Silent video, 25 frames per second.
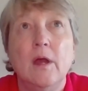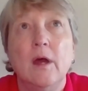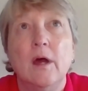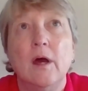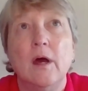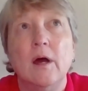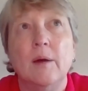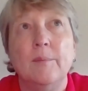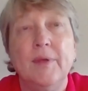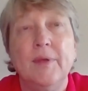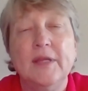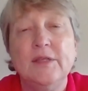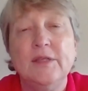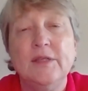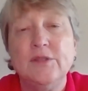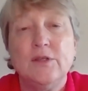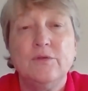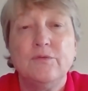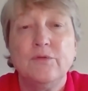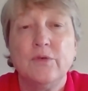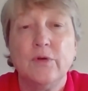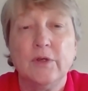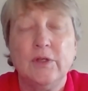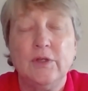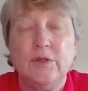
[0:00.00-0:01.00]

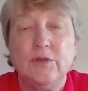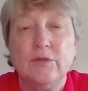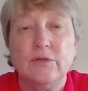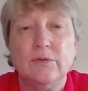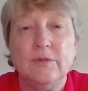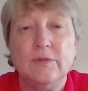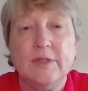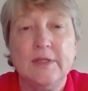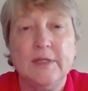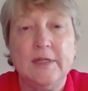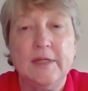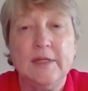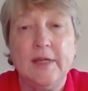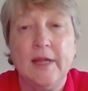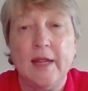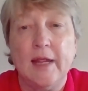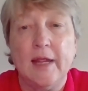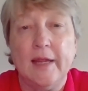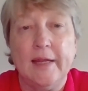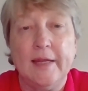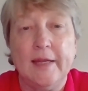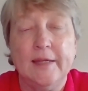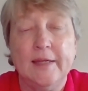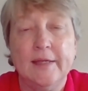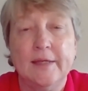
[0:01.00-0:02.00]
HT42D
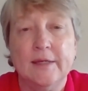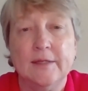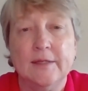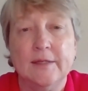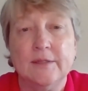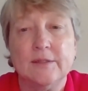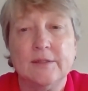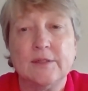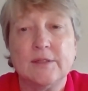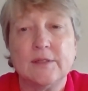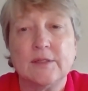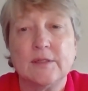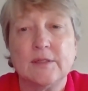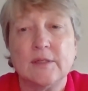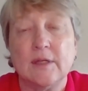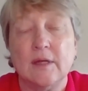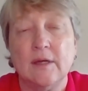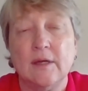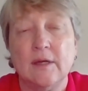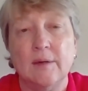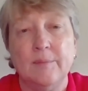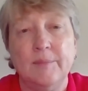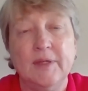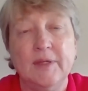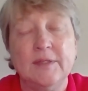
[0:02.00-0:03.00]
is
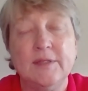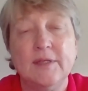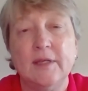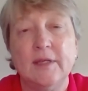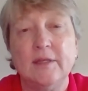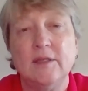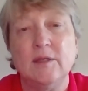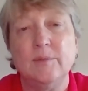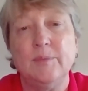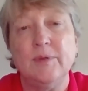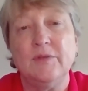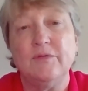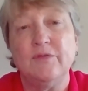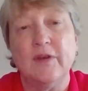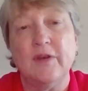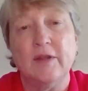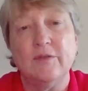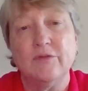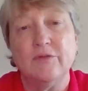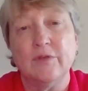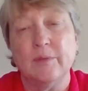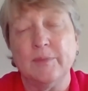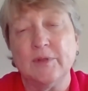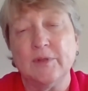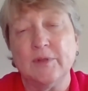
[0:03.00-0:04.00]
intended to be
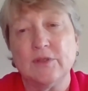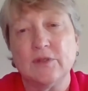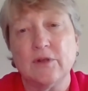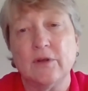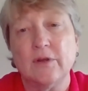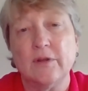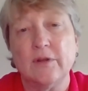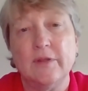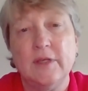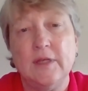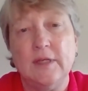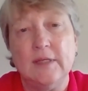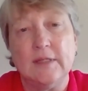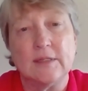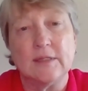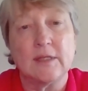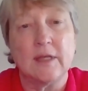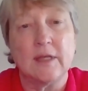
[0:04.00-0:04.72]
fed from the start of the heat